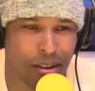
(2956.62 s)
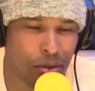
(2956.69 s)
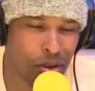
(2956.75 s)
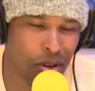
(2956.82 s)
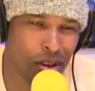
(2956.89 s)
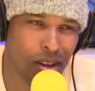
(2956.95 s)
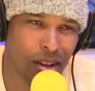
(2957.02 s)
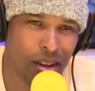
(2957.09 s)
What
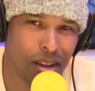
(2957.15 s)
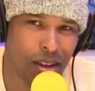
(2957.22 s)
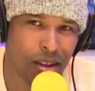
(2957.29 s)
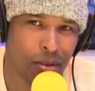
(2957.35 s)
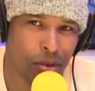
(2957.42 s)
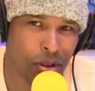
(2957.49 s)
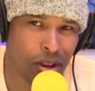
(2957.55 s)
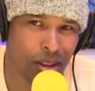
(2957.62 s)
do, you,
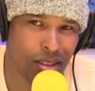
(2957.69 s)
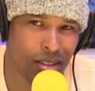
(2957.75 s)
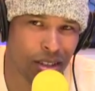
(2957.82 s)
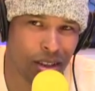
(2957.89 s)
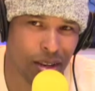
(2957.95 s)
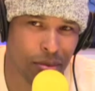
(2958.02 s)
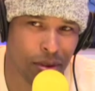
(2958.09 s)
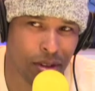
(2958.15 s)
what do you guys
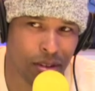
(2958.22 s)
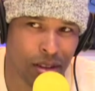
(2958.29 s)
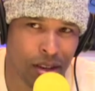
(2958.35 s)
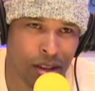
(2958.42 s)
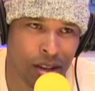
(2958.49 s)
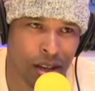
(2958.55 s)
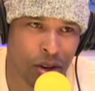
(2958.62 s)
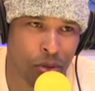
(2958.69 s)
think about
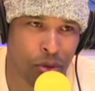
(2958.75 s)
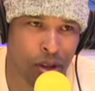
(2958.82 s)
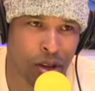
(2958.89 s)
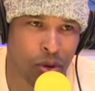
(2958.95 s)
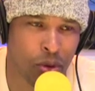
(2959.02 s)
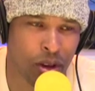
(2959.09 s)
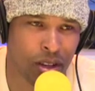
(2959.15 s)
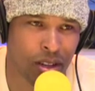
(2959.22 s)
that? Like, really
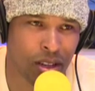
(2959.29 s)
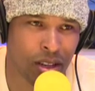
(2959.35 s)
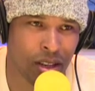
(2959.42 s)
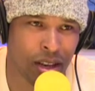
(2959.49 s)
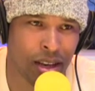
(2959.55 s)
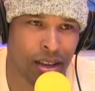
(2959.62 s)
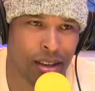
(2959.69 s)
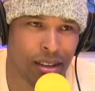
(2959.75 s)
quickly,
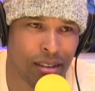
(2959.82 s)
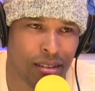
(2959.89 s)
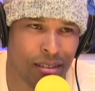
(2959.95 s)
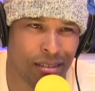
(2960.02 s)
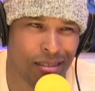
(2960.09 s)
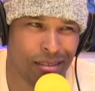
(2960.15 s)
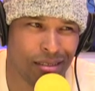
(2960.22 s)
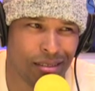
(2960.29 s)
like,
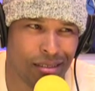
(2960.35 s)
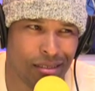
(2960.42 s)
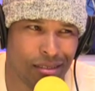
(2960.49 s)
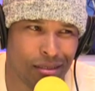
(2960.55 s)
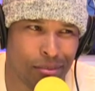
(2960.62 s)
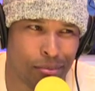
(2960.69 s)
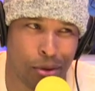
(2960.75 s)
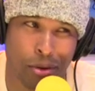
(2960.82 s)

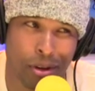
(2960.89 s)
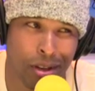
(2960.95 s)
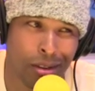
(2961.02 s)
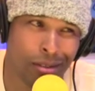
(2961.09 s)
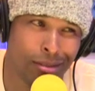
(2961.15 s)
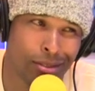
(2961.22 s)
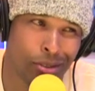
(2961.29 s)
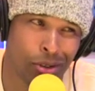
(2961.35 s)

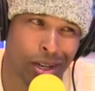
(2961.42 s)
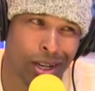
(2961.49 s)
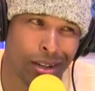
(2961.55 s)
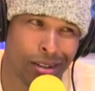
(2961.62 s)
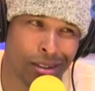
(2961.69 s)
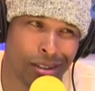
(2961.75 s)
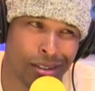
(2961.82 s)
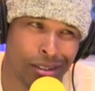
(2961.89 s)
Brody's strung
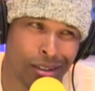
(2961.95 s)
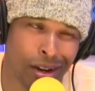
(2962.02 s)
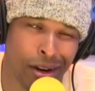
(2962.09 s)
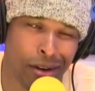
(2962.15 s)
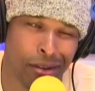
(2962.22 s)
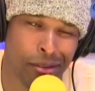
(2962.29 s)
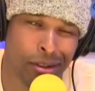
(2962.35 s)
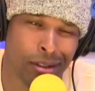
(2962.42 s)
out on
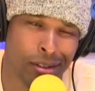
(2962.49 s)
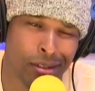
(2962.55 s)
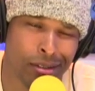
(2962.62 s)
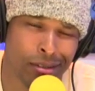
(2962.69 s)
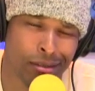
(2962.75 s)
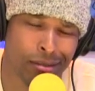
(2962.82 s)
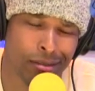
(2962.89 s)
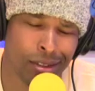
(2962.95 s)
heroin
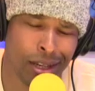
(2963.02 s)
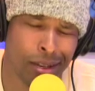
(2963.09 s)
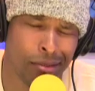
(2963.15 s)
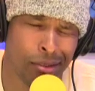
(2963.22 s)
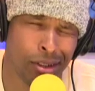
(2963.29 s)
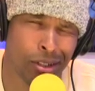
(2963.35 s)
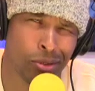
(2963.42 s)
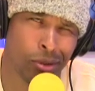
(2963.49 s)
in
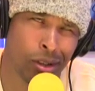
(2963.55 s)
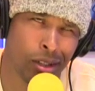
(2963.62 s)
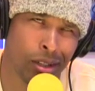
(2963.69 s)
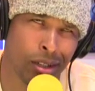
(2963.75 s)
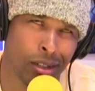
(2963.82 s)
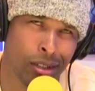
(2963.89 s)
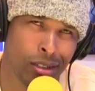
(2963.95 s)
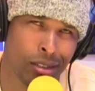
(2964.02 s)

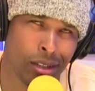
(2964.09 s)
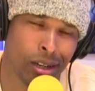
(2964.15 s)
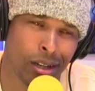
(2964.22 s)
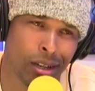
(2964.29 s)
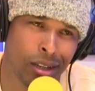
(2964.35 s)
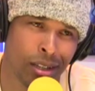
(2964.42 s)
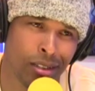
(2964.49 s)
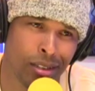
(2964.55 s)
Venezuela, stuck
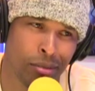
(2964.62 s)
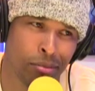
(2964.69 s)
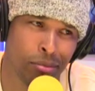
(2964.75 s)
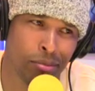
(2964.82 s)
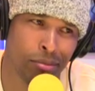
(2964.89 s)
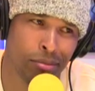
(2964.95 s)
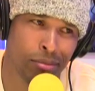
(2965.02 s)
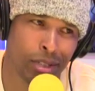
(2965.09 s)
in some
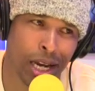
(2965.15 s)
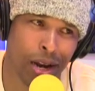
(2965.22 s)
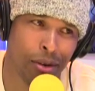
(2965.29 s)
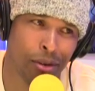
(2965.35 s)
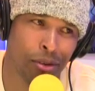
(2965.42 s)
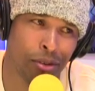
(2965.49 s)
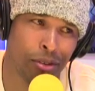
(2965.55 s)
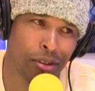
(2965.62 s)

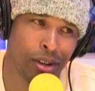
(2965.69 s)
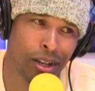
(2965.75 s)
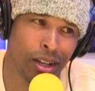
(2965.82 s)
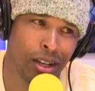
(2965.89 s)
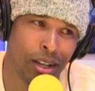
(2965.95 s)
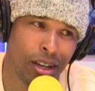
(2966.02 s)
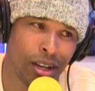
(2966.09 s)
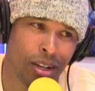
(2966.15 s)
tower. He's
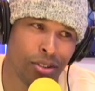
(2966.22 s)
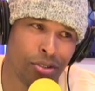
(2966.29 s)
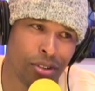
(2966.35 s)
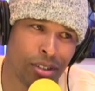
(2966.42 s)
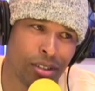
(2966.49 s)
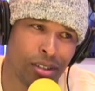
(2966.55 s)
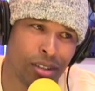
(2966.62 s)
hopeless. Hundred.